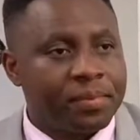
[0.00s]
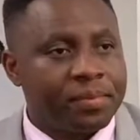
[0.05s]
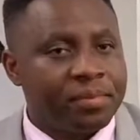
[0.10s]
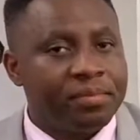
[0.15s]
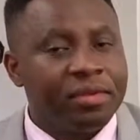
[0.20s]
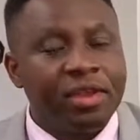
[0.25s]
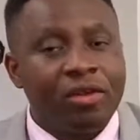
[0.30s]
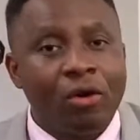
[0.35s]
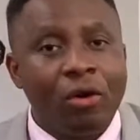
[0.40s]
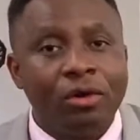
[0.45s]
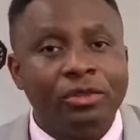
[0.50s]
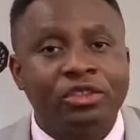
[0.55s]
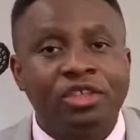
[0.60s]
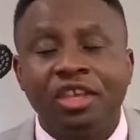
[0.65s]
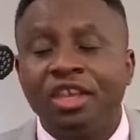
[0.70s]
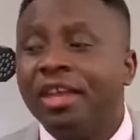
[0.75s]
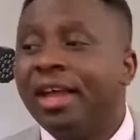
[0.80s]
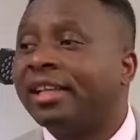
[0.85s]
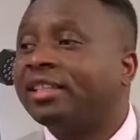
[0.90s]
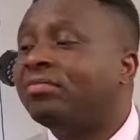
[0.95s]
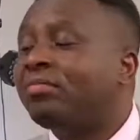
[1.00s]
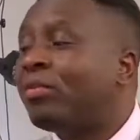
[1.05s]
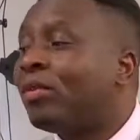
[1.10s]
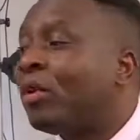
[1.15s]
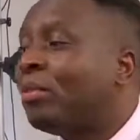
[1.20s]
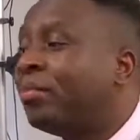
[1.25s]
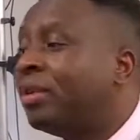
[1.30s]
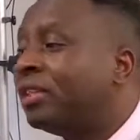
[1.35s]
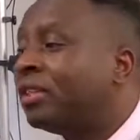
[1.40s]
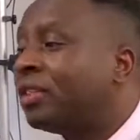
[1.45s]
Because He has
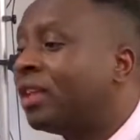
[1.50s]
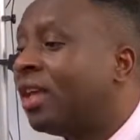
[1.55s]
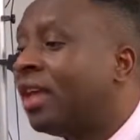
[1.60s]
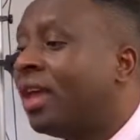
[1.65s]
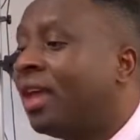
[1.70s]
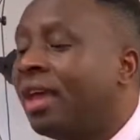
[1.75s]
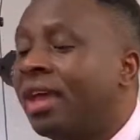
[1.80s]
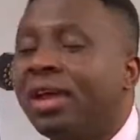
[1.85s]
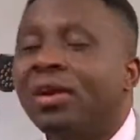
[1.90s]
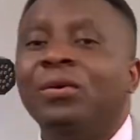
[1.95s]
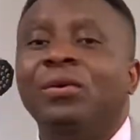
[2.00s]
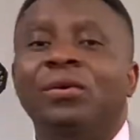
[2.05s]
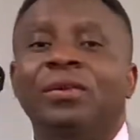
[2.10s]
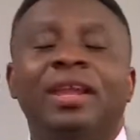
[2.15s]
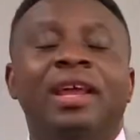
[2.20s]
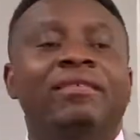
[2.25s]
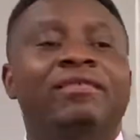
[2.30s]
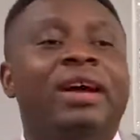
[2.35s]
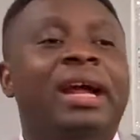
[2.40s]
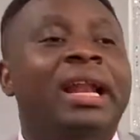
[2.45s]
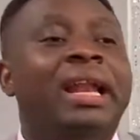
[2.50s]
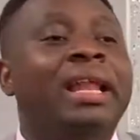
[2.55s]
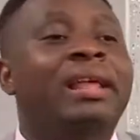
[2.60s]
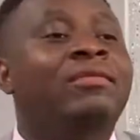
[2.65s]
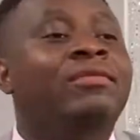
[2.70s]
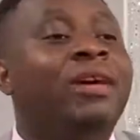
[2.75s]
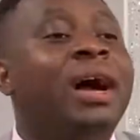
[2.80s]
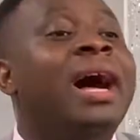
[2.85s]
promised He will never leave